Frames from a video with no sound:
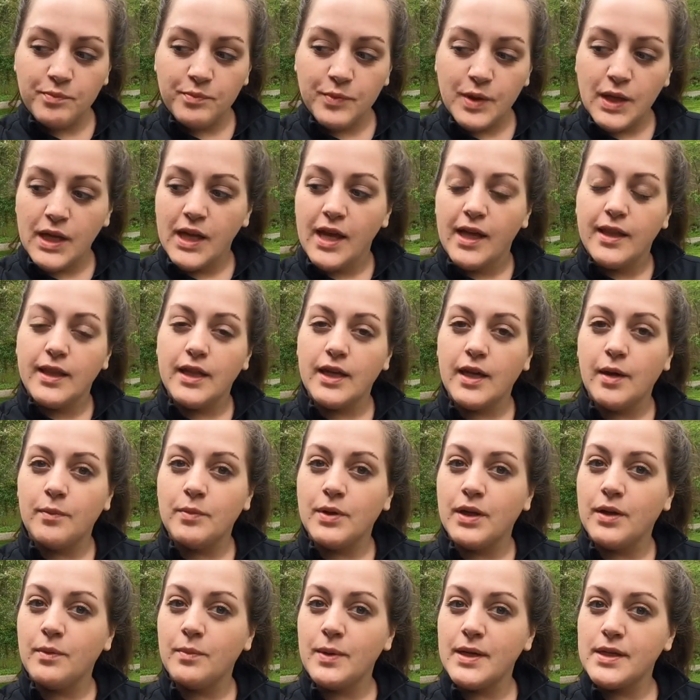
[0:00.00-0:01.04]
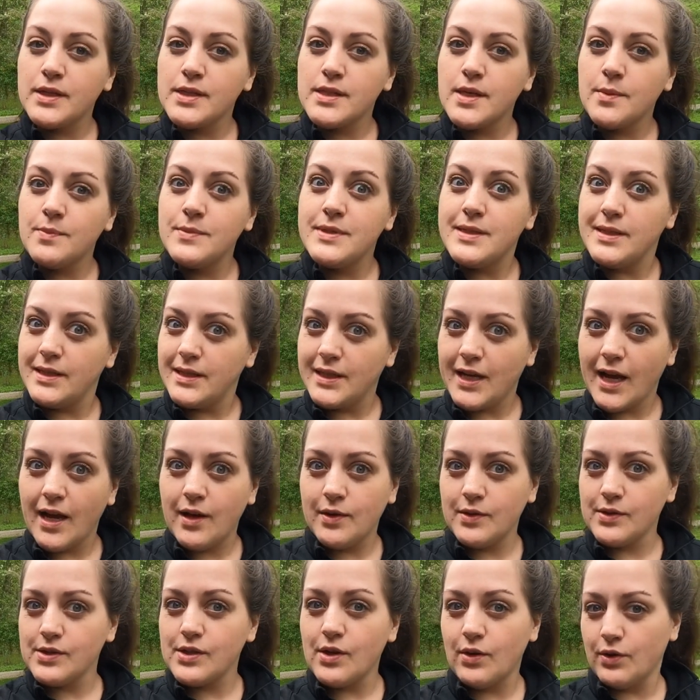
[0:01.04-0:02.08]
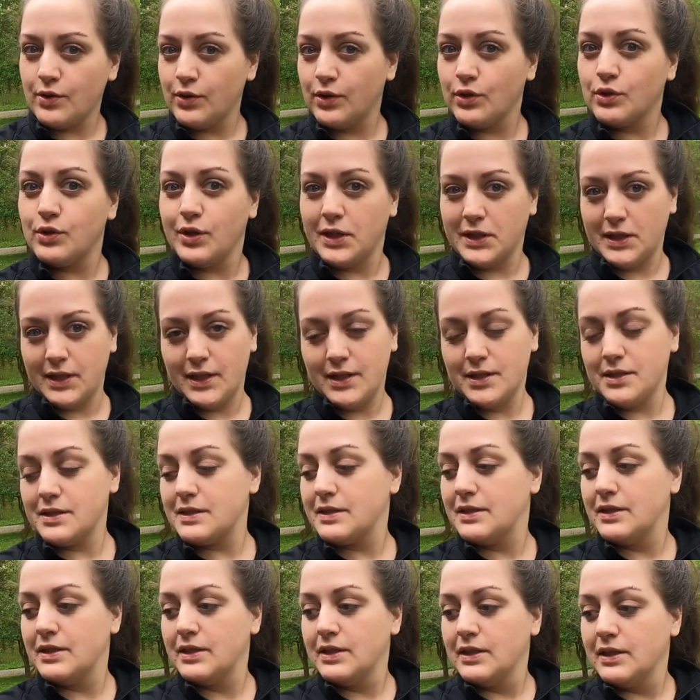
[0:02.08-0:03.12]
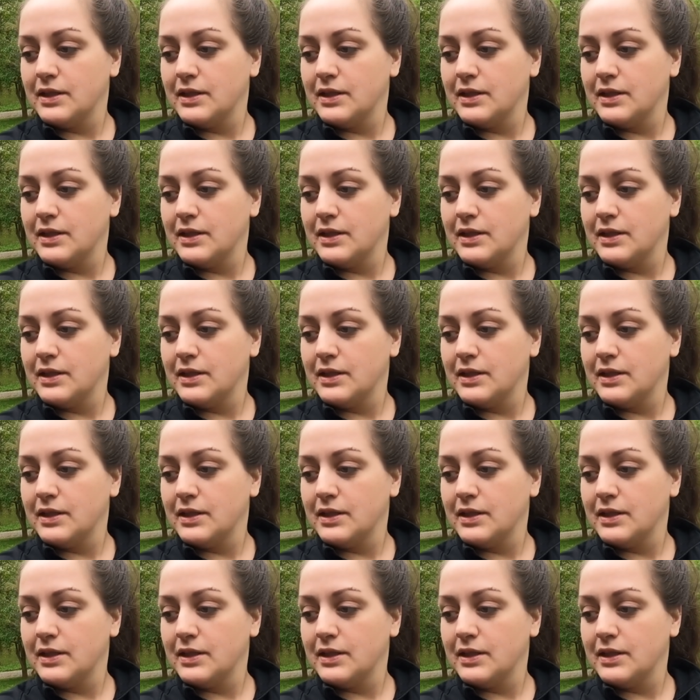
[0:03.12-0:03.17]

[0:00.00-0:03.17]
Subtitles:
I think I'm gonna make some decals on the cricket.